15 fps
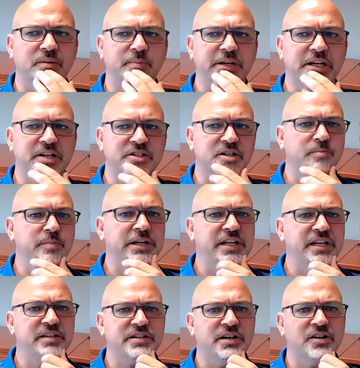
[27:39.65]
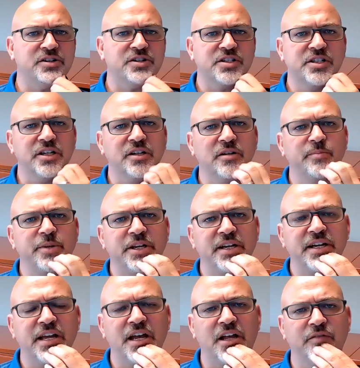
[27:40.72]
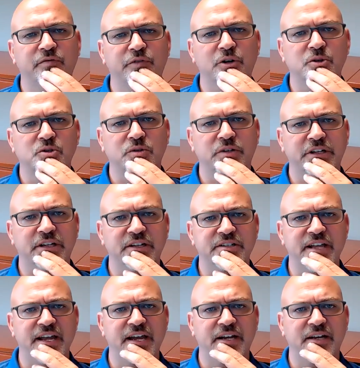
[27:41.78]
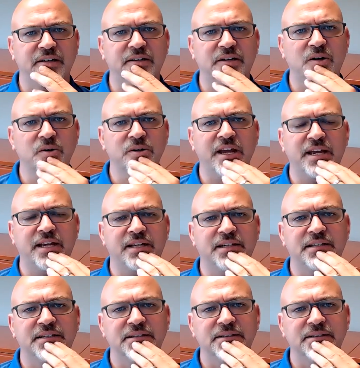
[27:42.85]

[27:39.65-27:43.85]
because their meetings are still being held virtually. Is that okay?